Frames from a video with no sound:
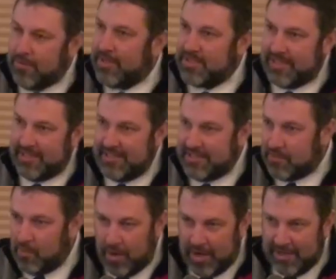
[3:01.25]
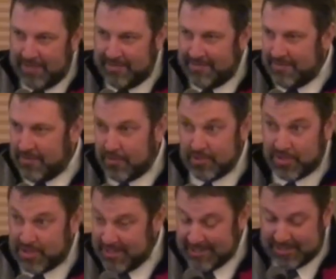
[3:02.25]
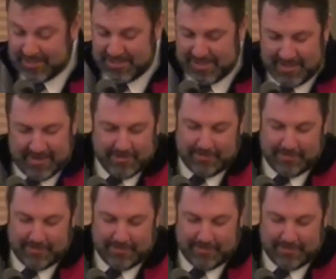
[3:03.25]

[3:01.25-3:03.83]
there wasn't at least 1 or 6